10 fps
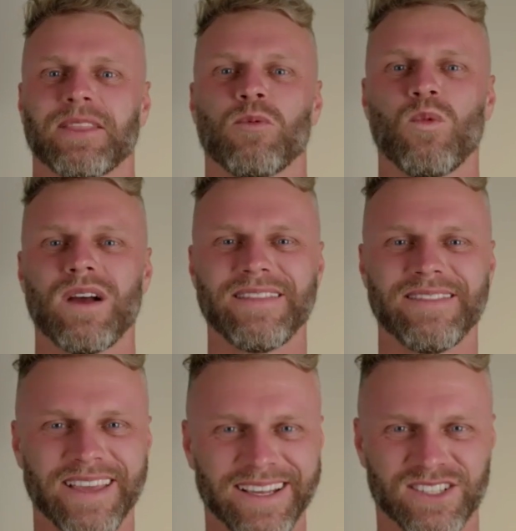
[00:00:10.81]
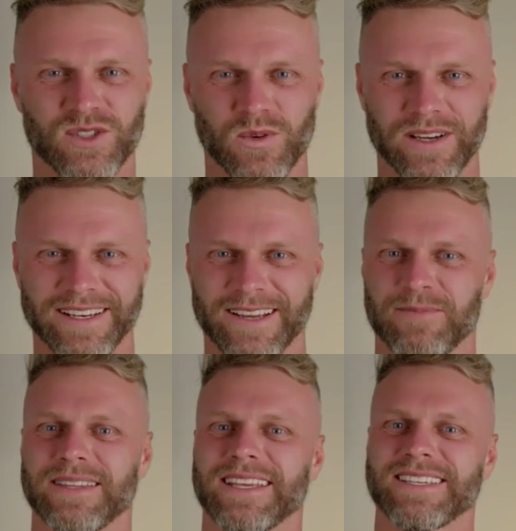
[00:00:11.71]
when they join and
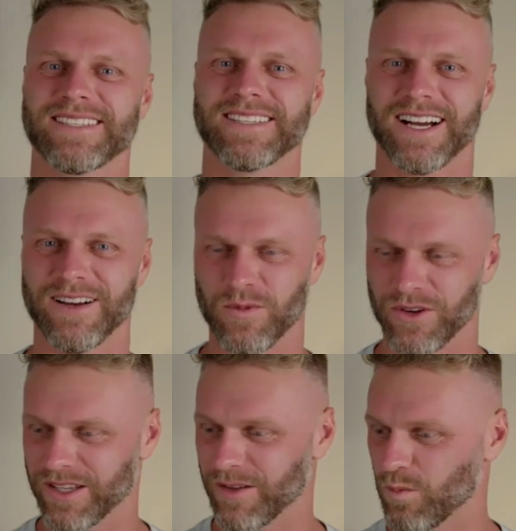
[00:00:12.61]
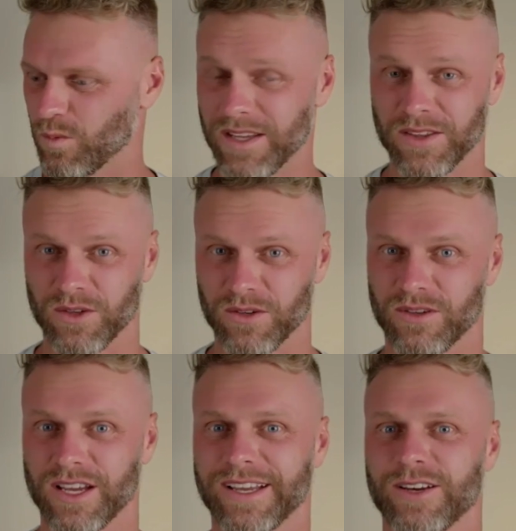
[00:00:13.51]
when they start working with you,